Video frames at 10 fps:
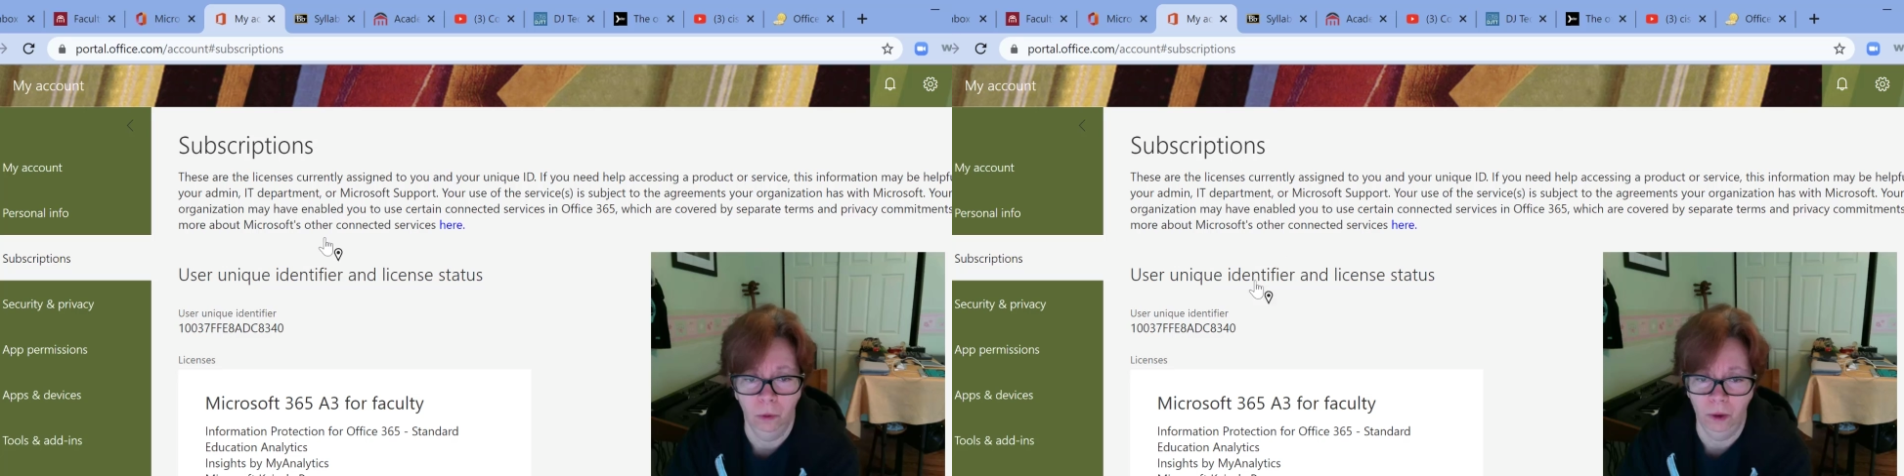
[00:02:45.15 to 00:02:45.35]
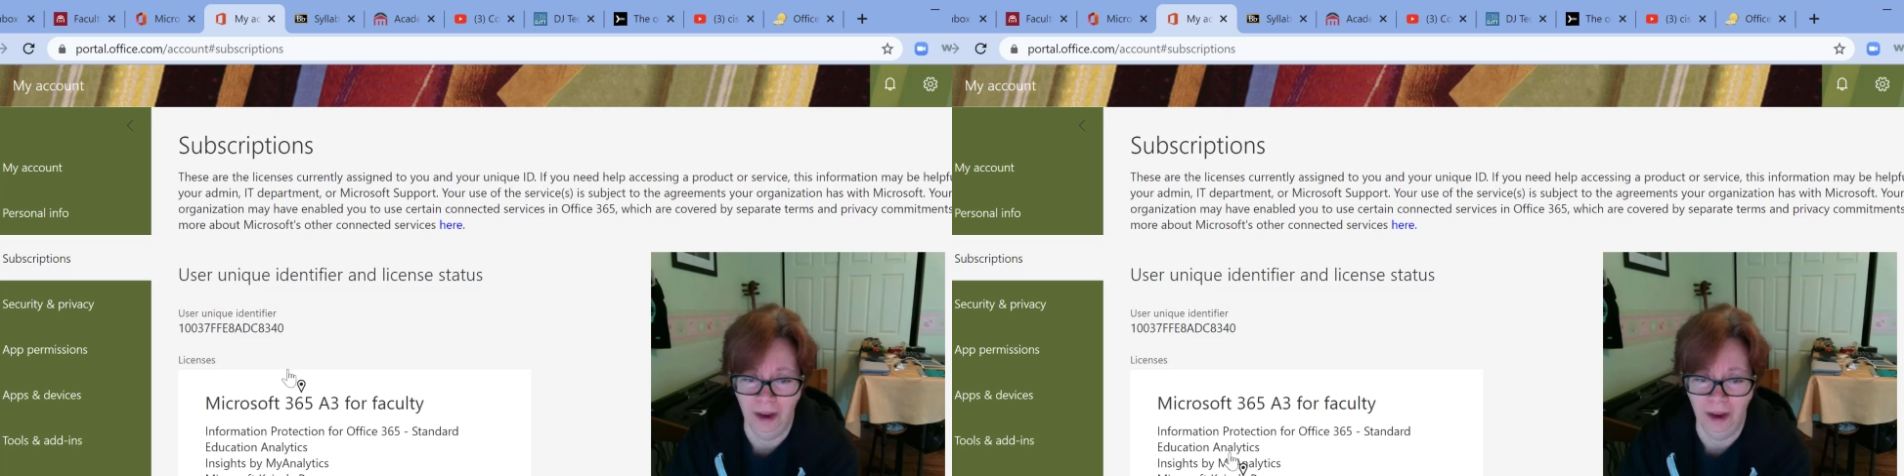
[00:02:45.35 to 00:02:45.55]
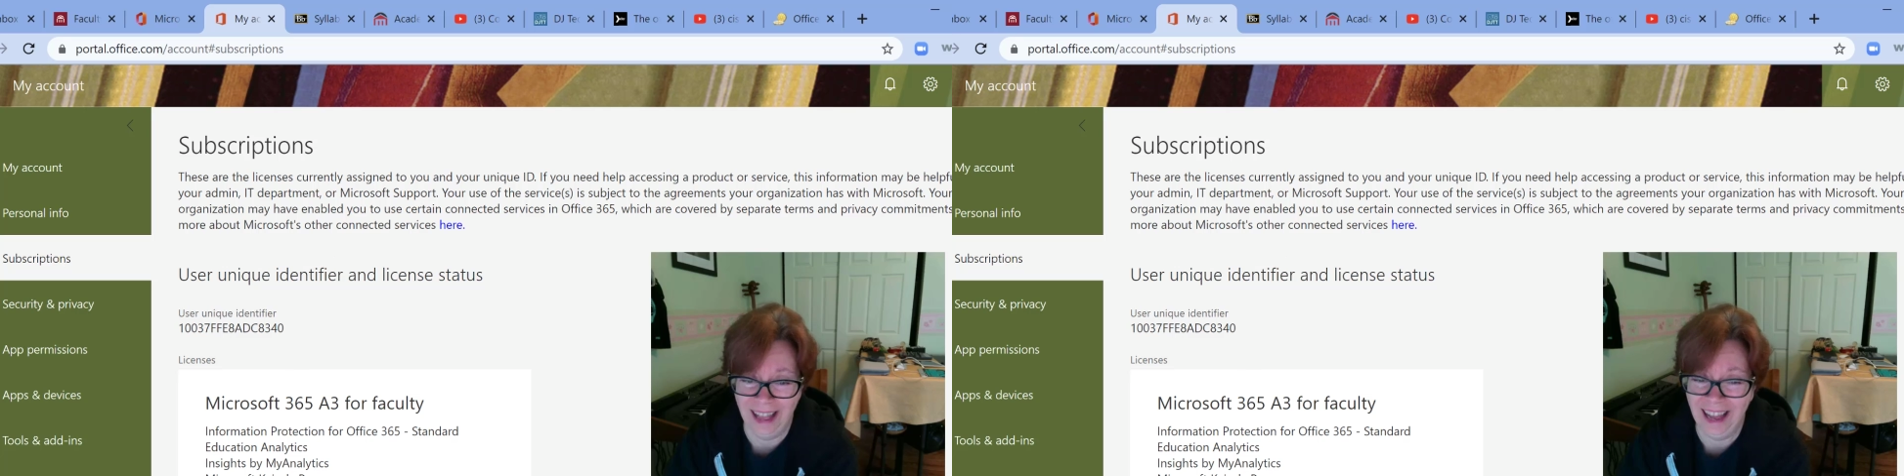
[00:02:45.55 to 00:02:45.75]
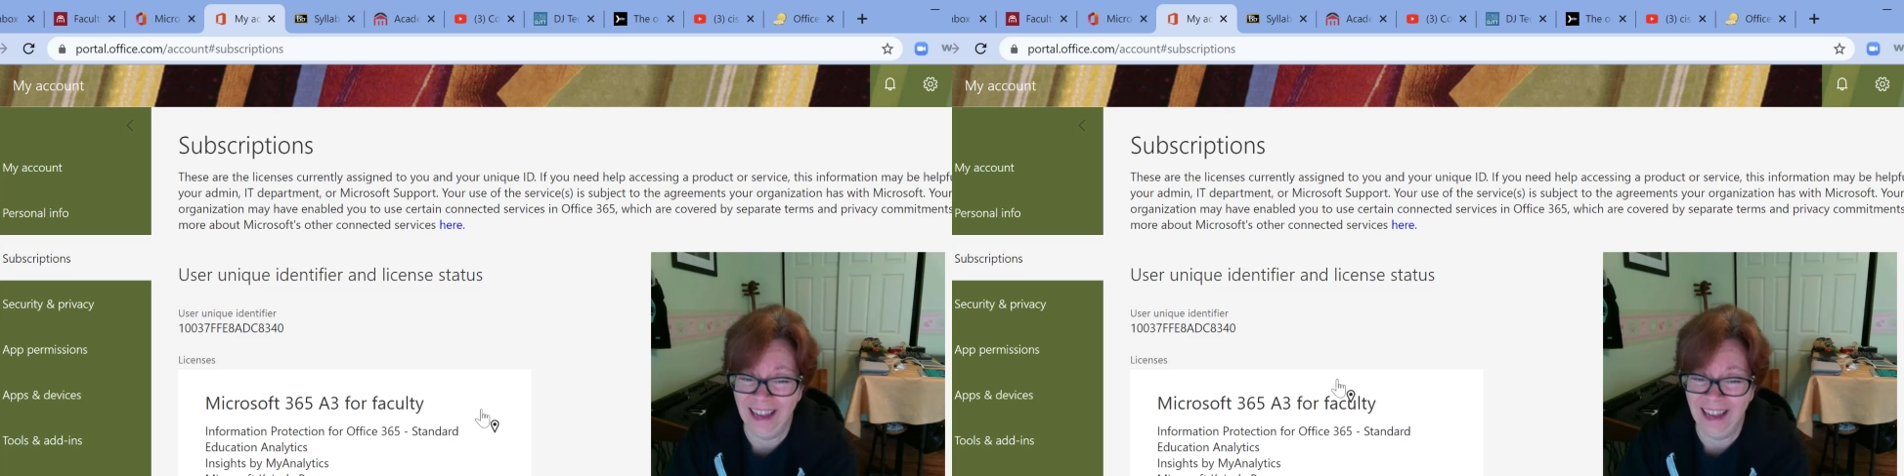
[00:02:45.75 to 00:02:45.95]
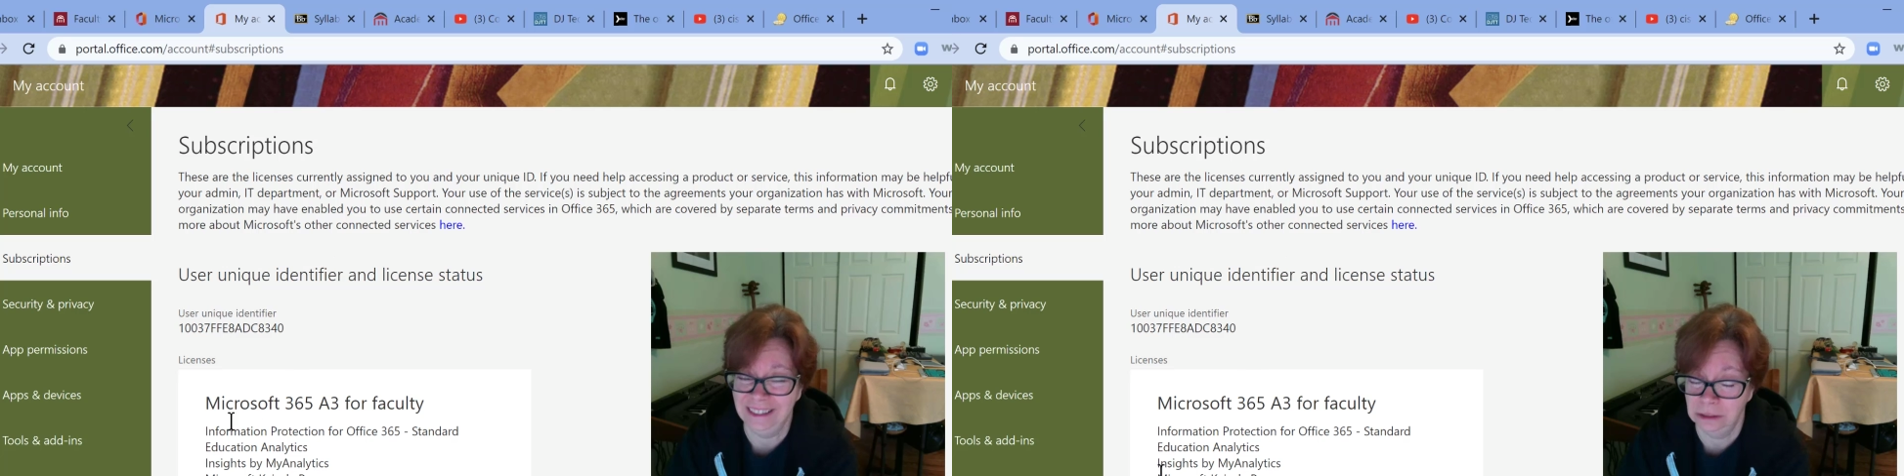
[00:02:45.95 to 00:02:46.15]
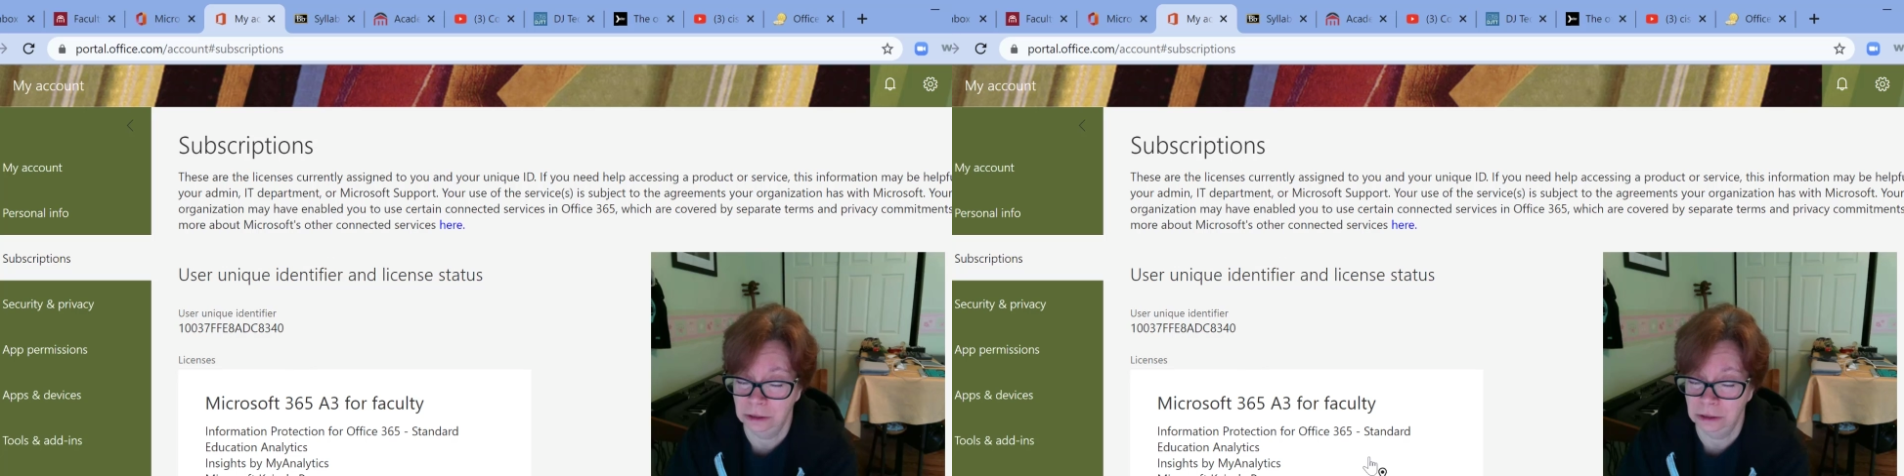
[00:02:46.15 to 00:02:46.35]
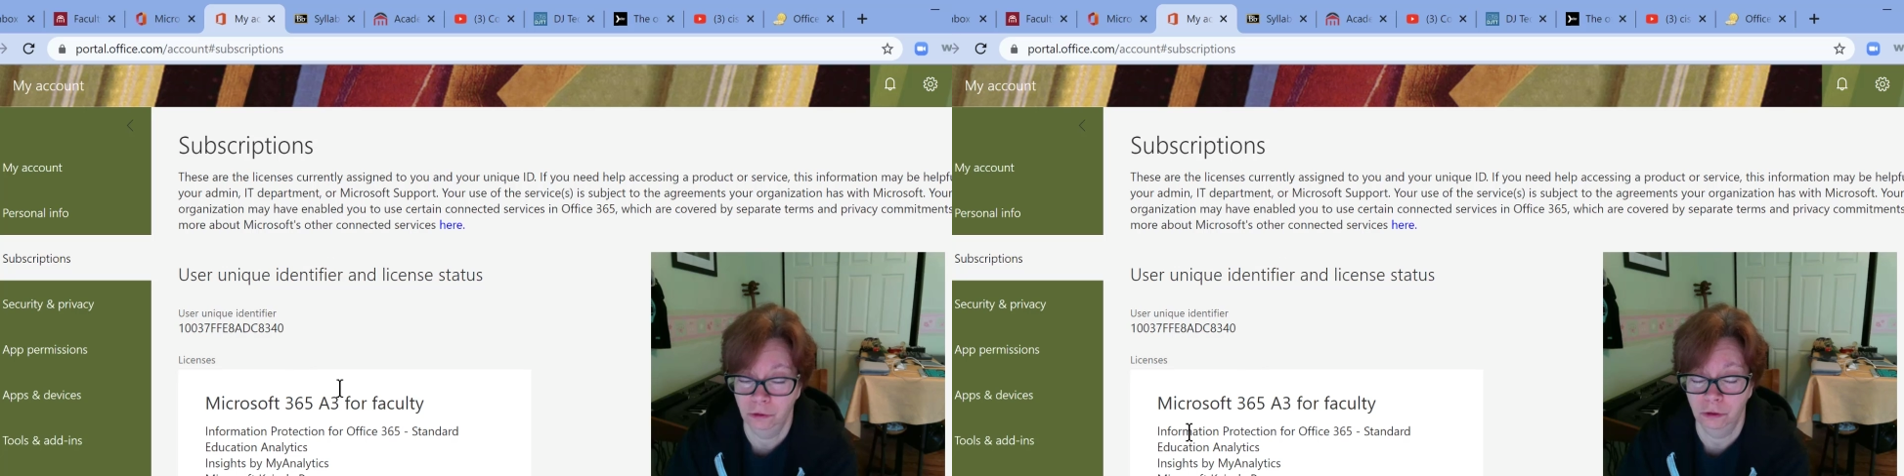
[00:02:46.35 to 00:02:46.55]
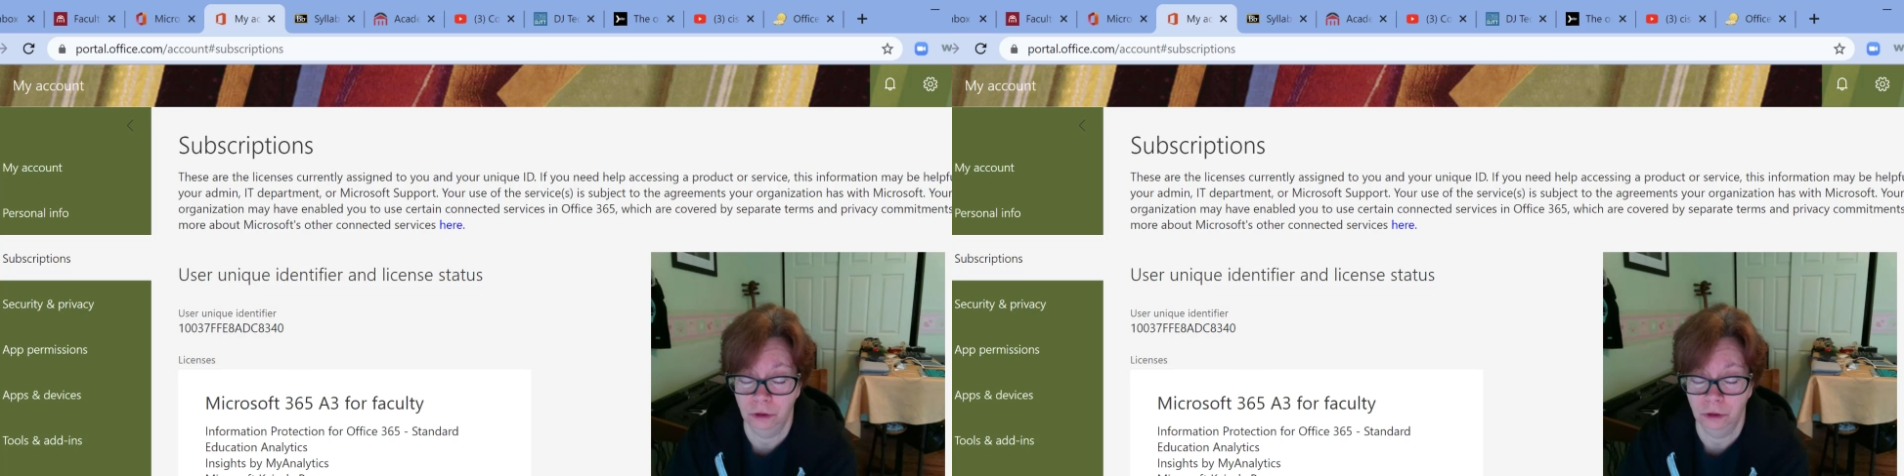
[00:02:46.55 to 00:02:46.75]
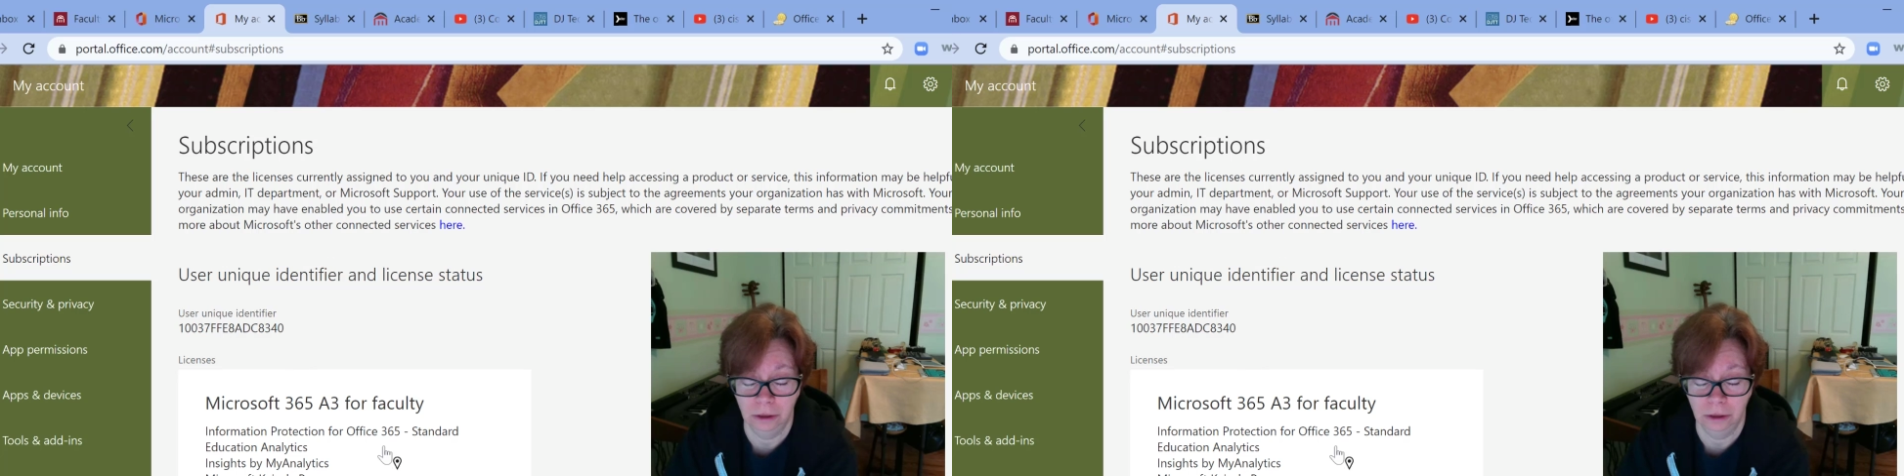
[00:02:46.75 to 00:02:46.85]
what kind of